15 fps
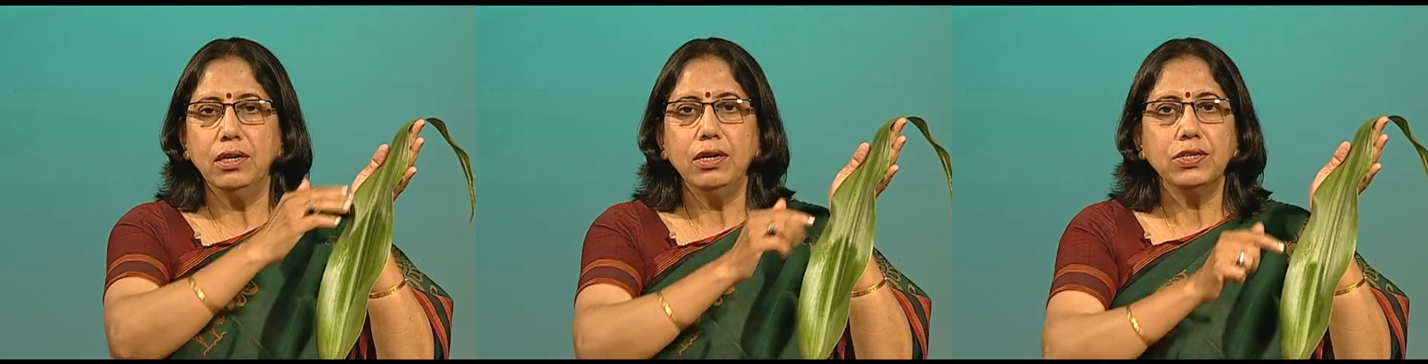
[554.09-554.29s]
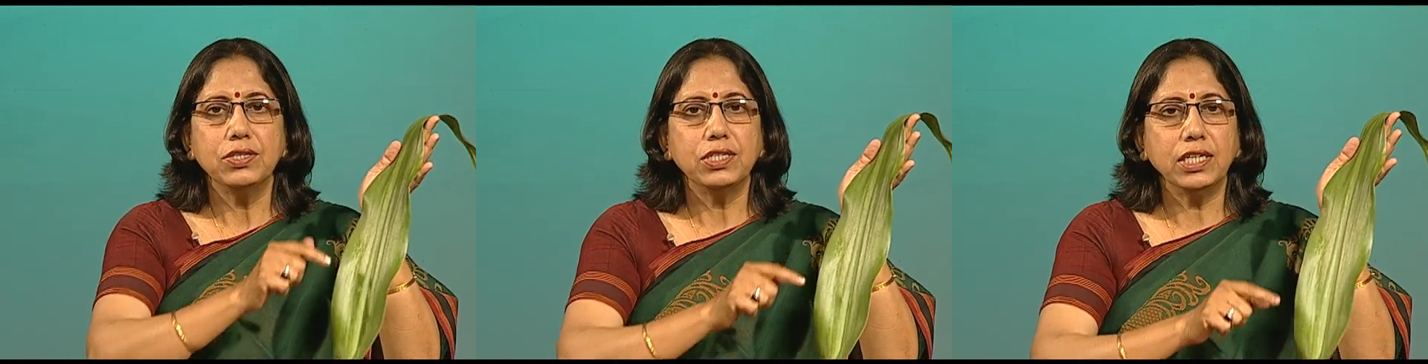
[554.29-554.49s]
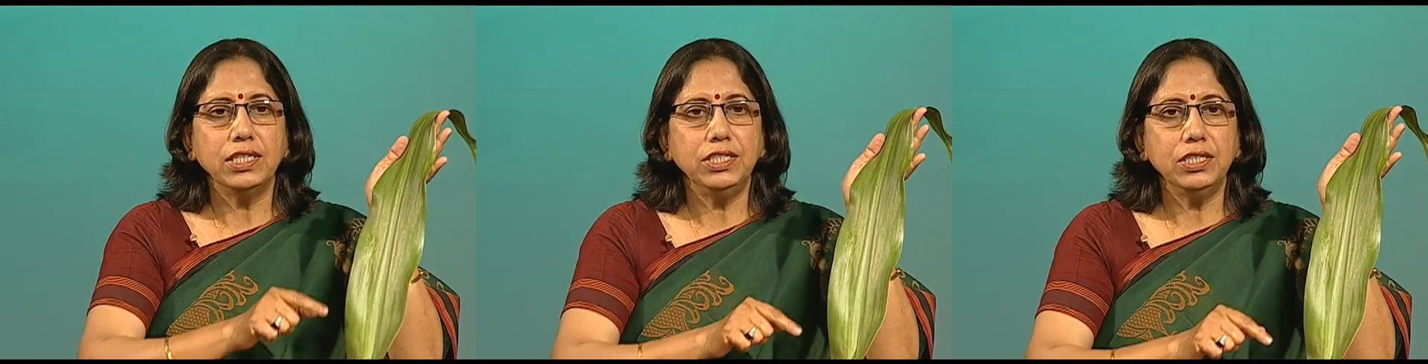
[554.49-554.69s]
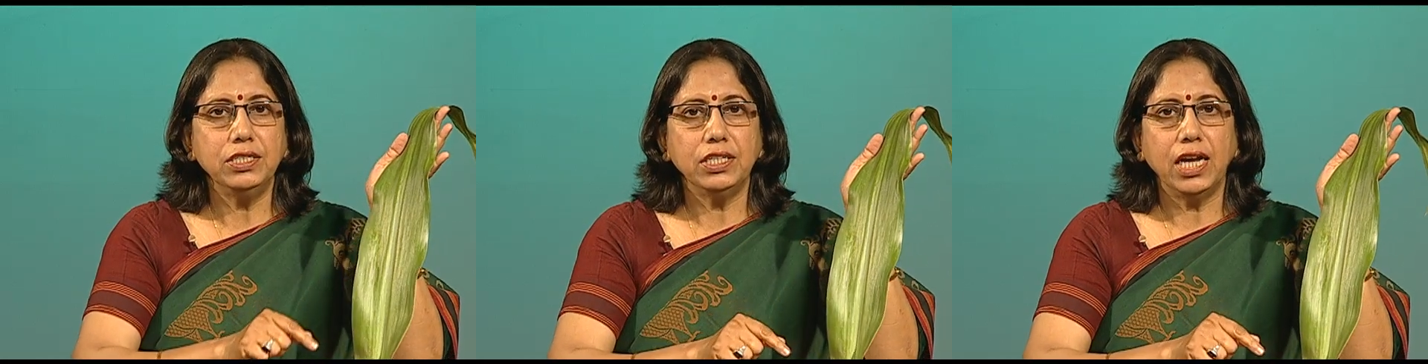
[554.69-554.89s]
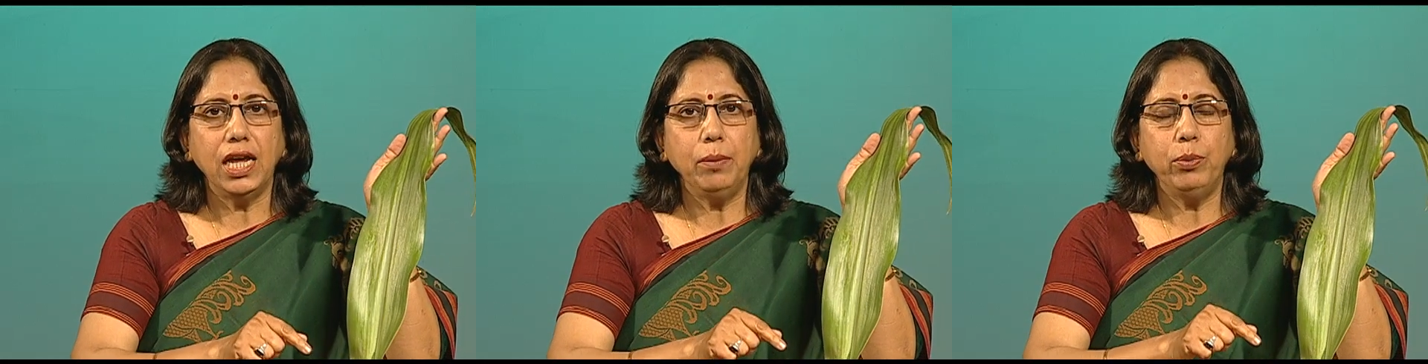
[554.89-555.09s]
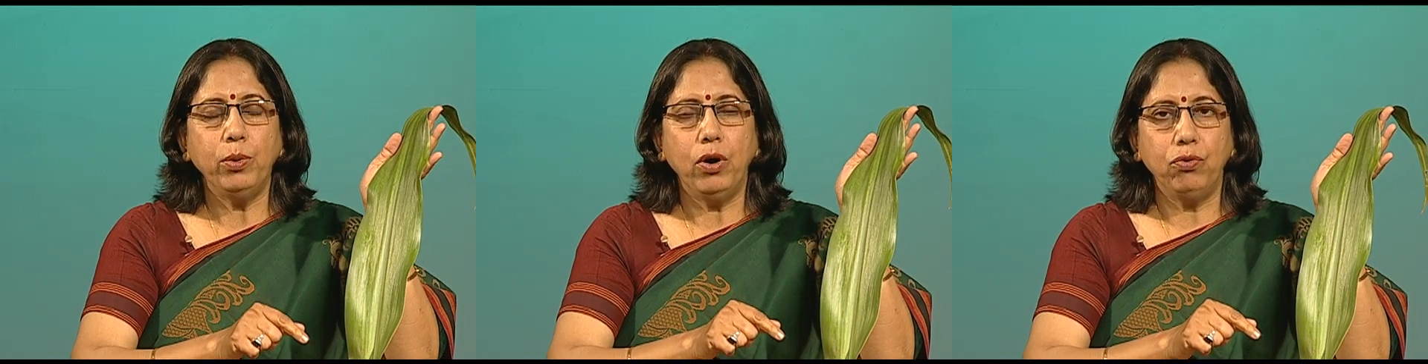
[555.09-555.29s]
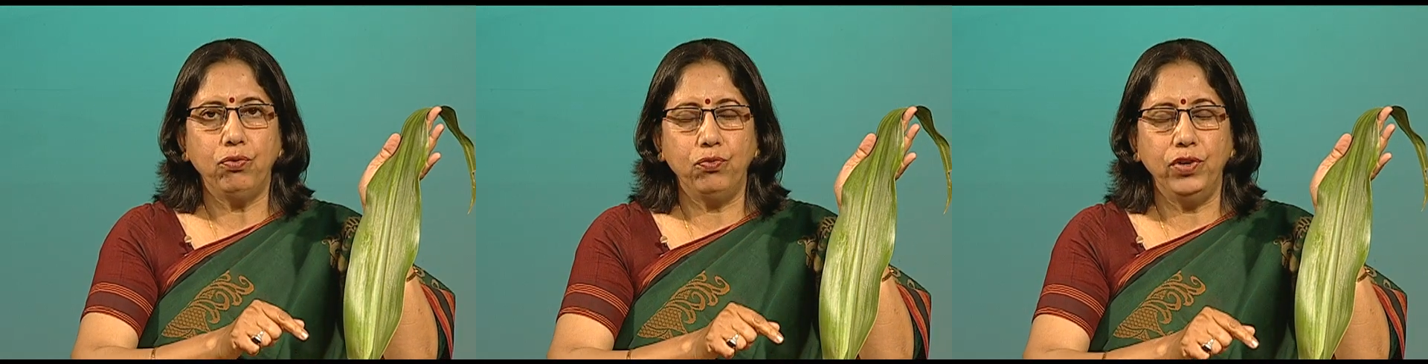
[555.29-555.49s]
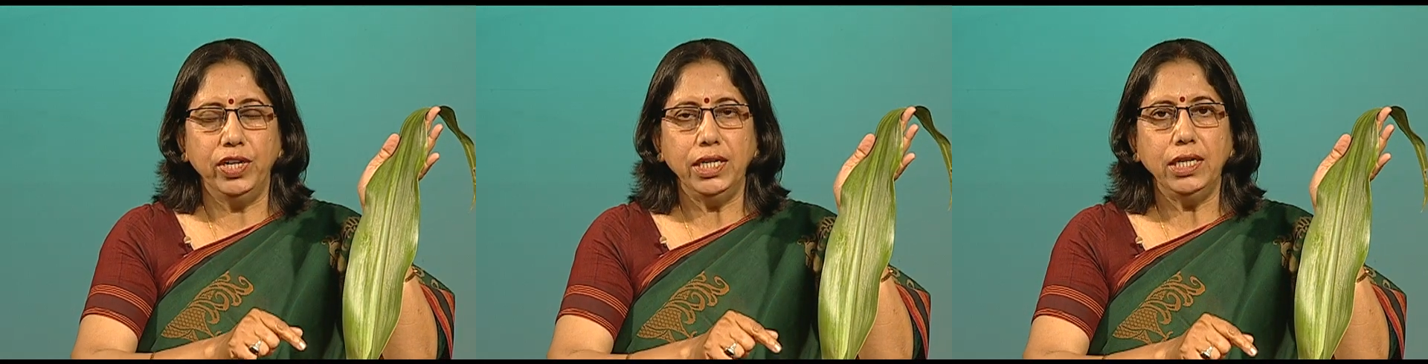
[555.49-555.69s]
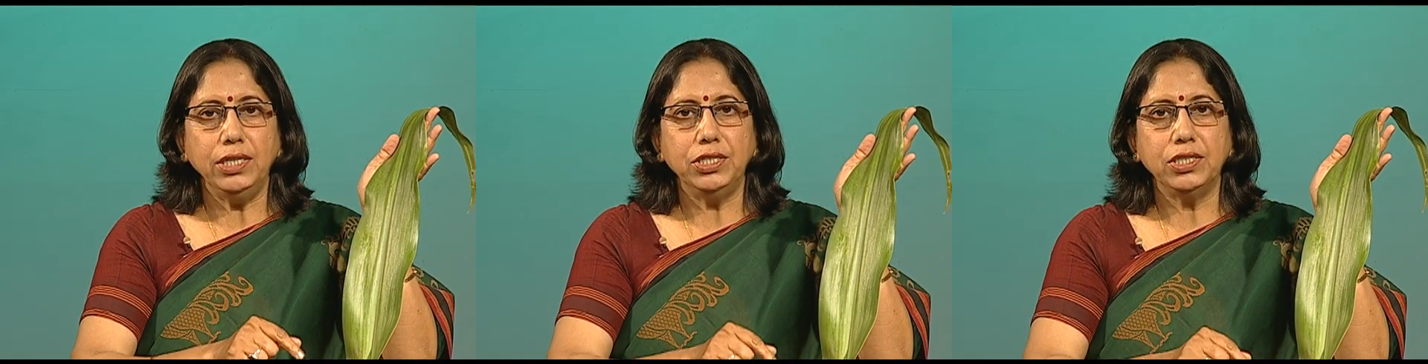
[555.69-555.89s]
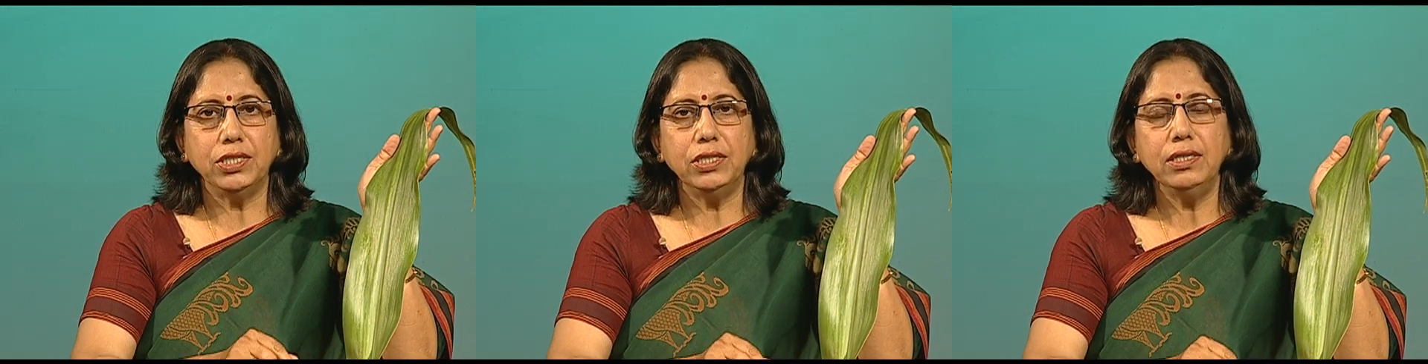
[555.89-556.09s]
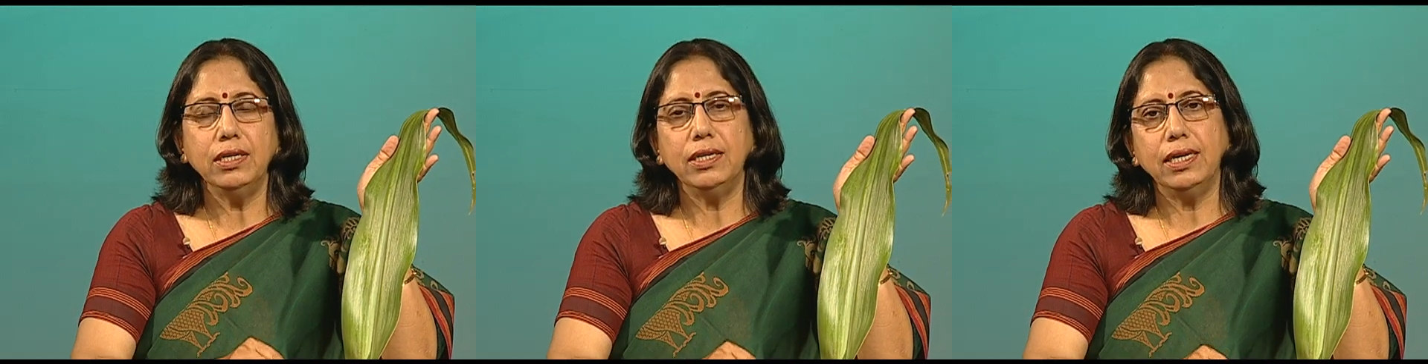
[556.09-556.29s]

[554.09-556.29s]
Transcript: Such a type of venation